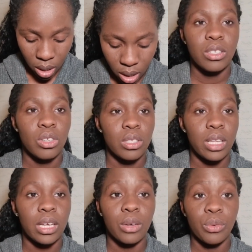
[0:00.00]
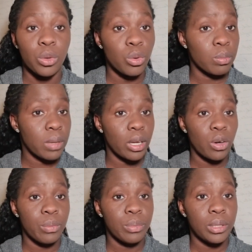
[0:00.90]
is just like a recruitment
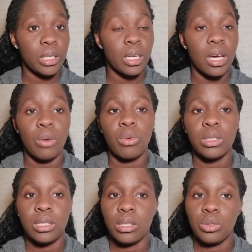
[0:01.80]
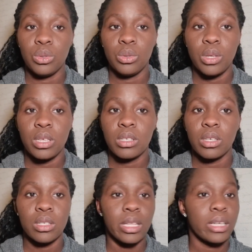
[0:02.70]
company, and what they do is
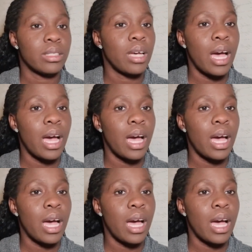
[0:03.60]
just like to